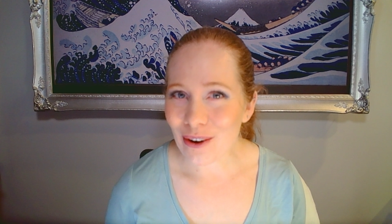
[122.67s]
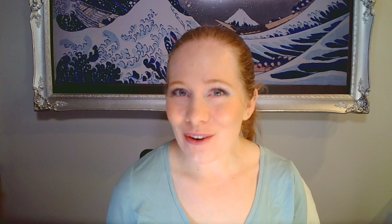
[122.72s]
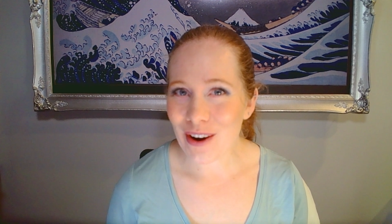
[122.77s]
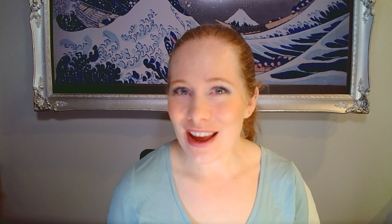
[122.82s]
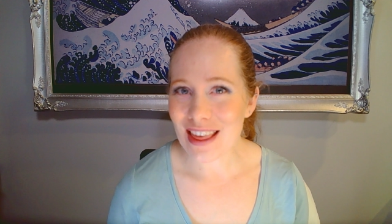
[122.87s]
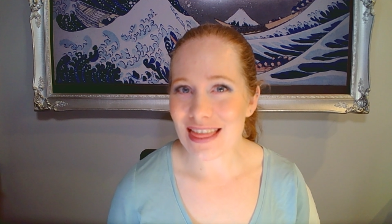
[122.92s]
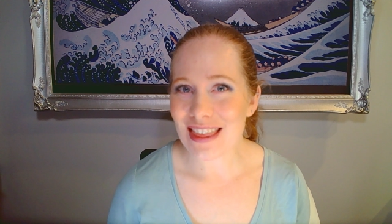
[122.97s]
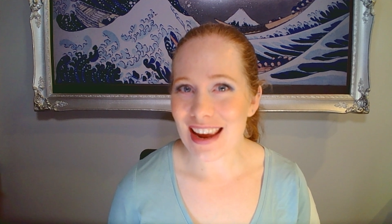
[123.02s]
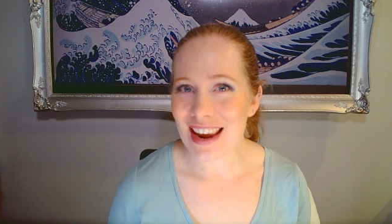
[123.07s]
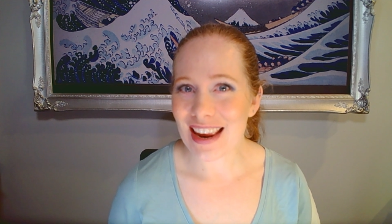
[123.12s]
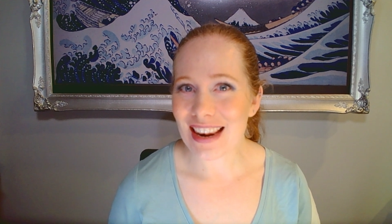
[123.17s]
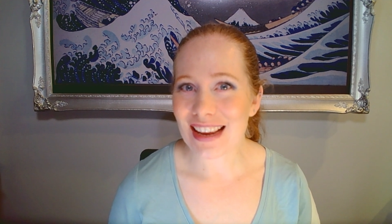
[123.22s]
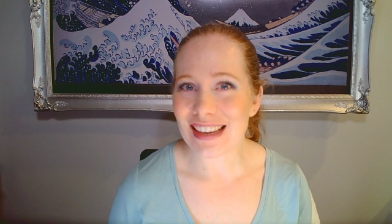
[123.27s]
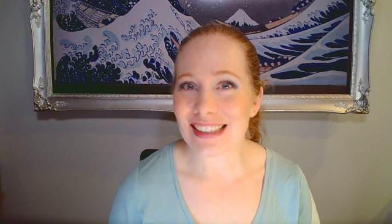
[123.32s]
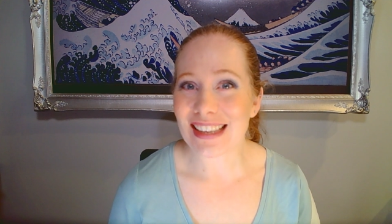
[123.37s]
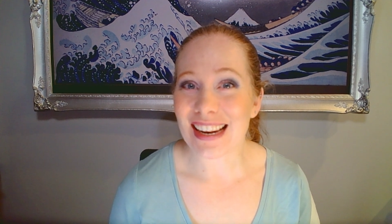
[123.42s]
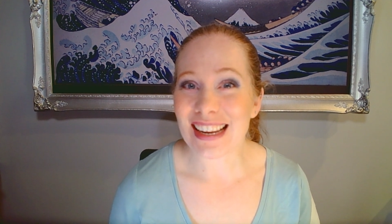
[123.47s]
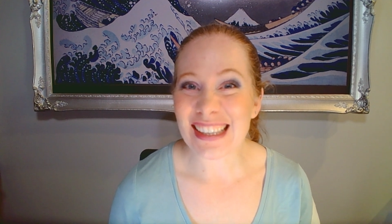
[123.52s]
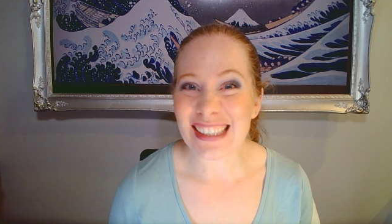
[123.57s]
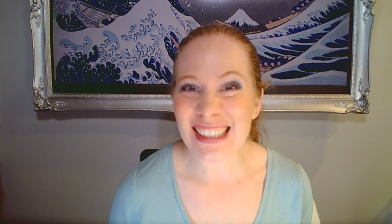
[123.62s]
great thing is
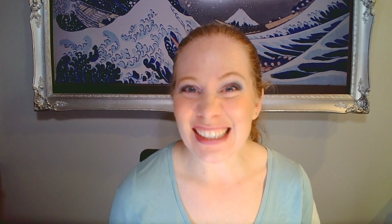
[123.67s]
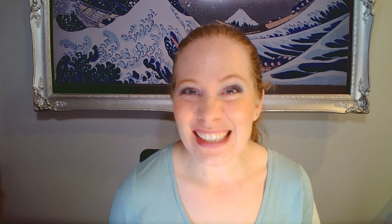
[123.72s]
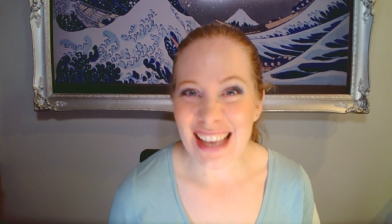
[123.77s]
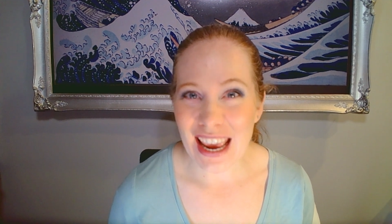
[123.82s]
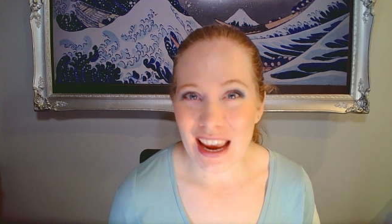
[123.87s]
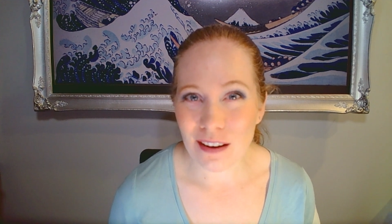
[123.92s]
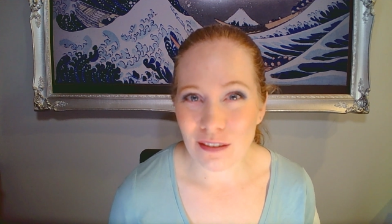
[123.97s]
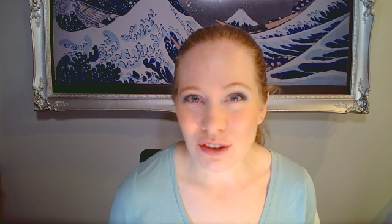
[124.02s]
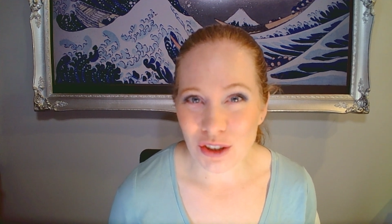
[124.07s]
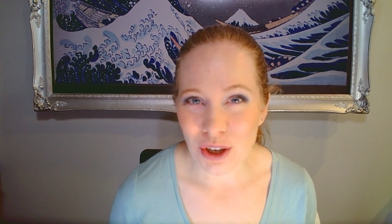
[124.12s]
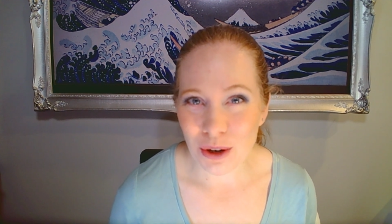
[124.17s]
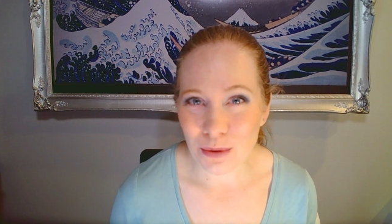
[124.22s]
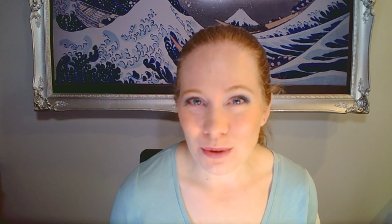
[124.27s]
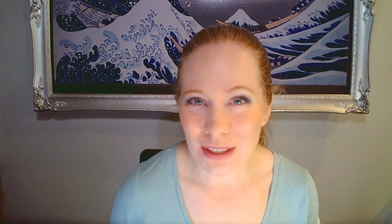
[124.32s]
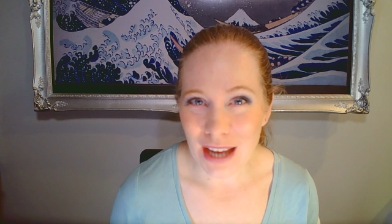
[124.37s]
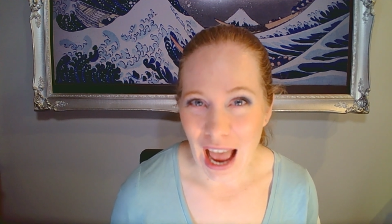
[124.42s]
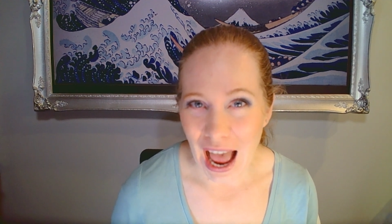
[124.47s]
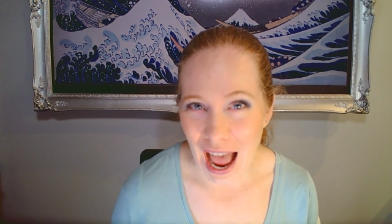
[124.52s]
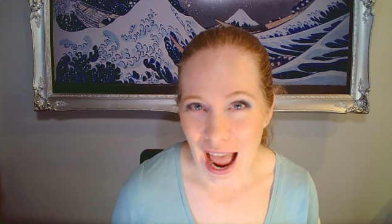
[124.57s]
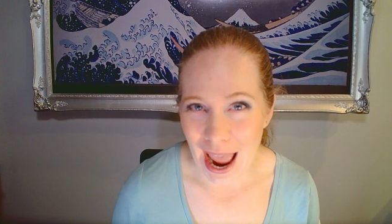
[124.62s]
that it saves you
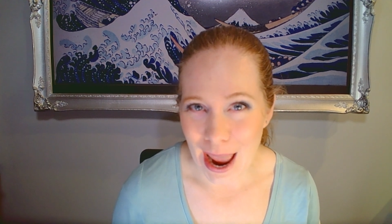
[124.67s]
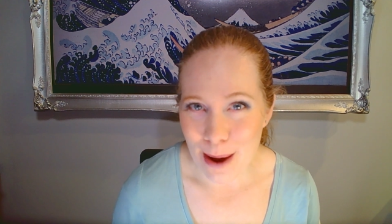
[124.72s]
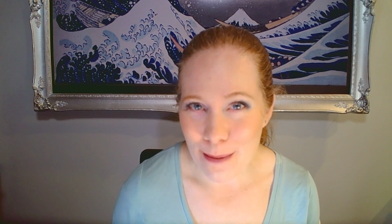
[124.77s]
time.